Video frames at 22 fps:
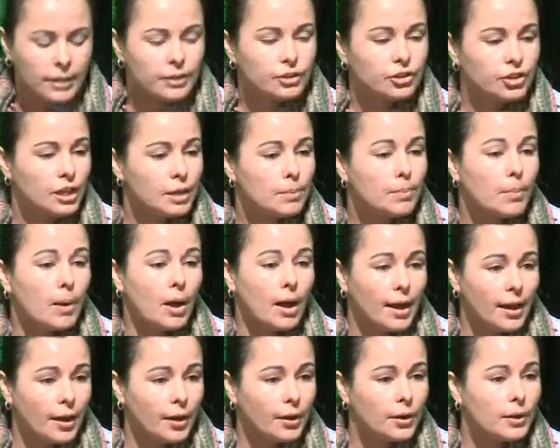
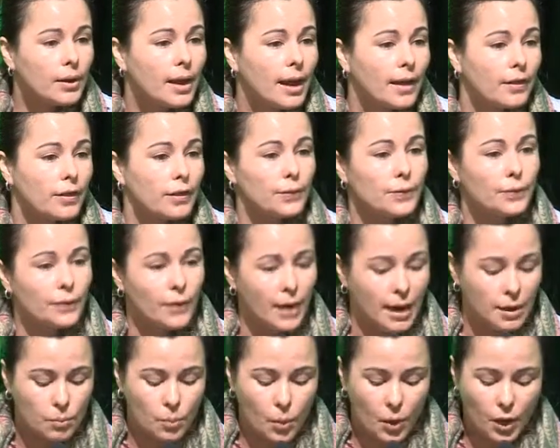GBio and the
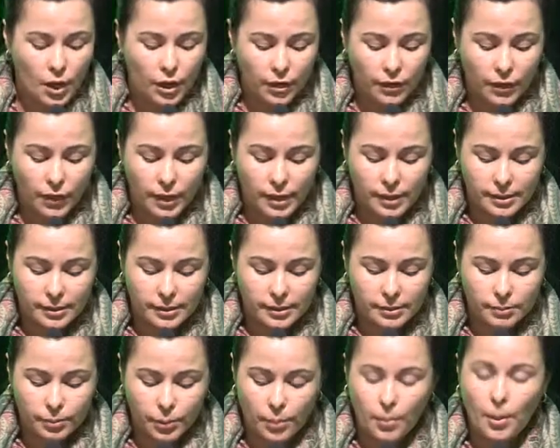framework that
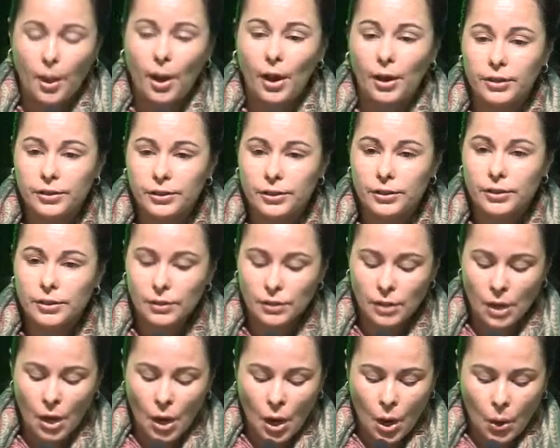it
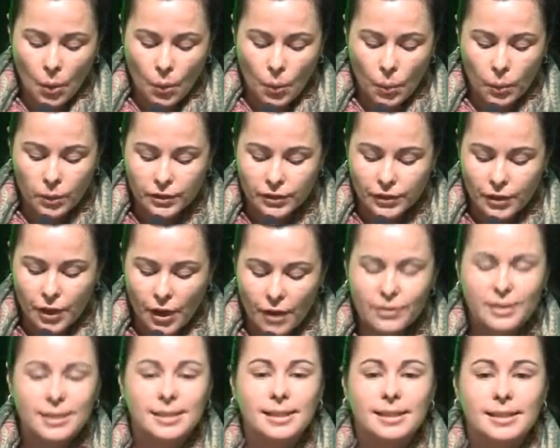proposes will
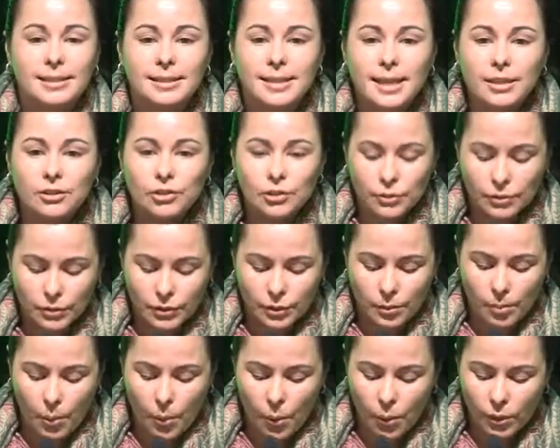serve as an essential
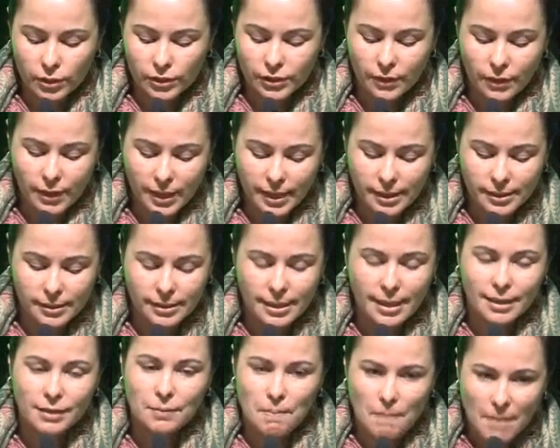support to these
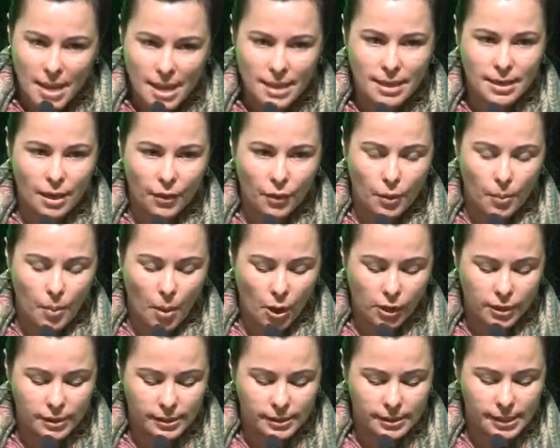and many other
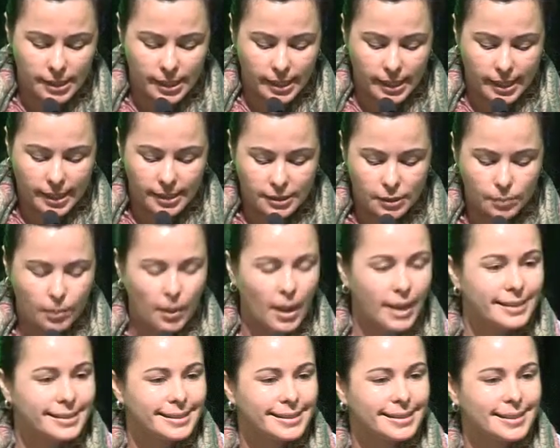policy needs by
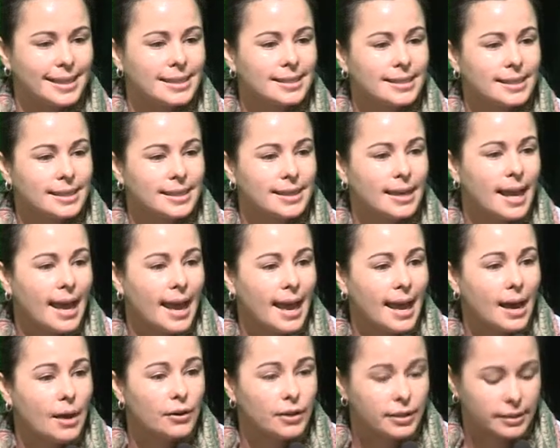extending
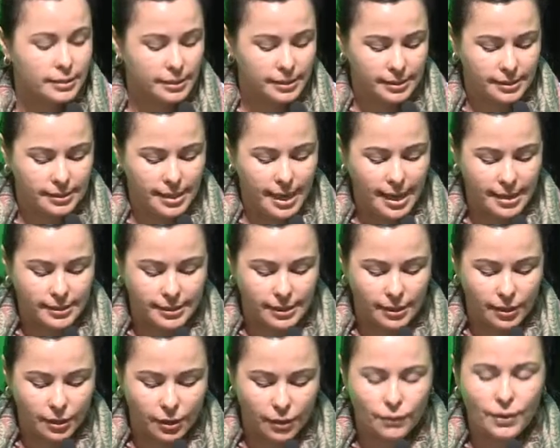our
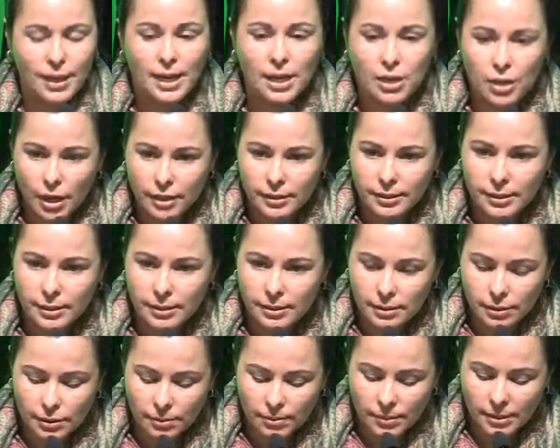understanding of
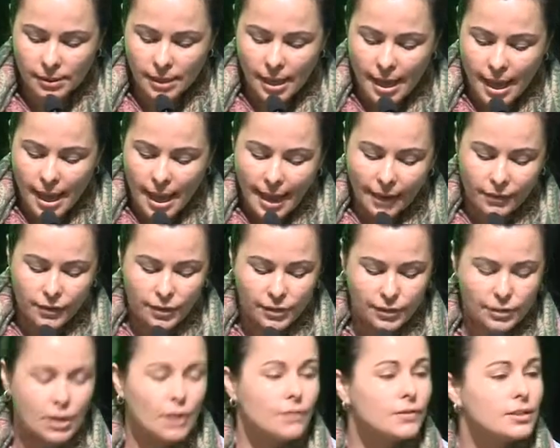ecosystems and the
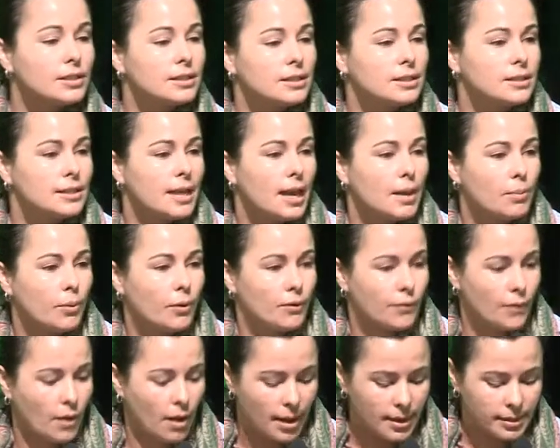services they
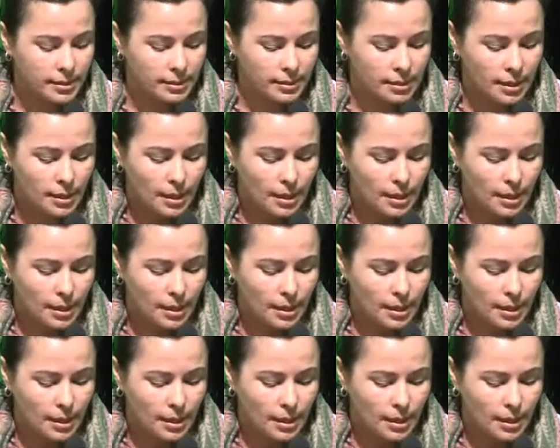provide,